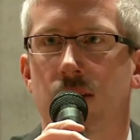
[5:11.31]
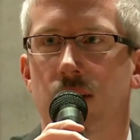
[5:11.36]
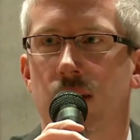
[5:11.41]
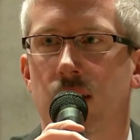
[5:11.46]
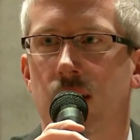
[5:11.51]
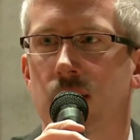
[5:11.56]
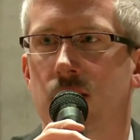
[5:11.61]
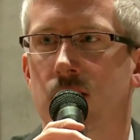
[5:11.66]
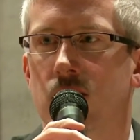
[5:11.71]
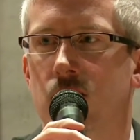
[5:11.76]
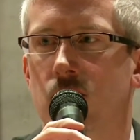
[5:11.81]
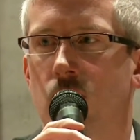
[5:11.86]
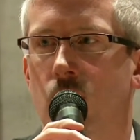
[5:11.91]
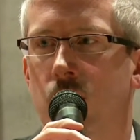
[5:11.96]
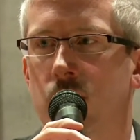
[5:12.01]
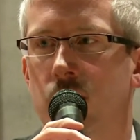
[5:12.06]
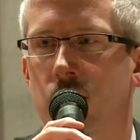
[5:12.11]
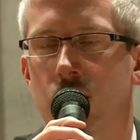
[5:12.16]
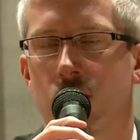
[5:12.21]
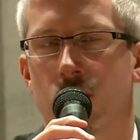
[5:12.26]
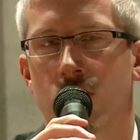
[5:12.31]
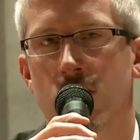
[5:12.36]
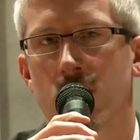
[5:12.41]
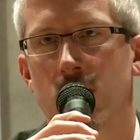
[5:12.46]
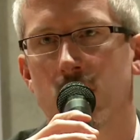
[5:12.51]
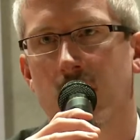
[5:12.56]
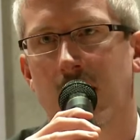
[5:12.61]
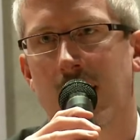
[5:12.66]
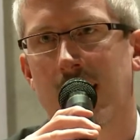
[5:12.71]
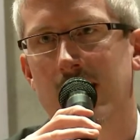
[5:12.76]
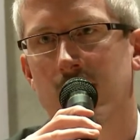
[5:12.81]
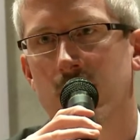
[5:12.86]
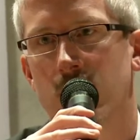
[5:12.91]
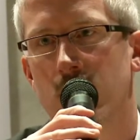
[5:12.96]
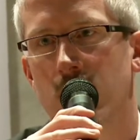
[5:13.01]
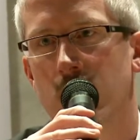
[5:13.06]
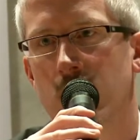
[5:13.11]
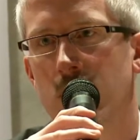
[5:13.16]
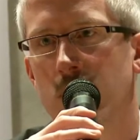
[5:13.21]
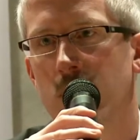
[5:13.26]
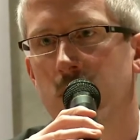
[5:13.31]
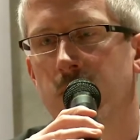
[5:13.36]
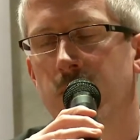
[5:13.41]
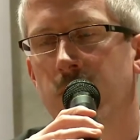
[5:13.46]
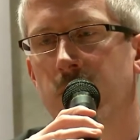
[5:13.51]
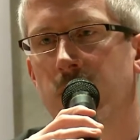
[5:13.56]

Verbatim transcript: is one that occurred last year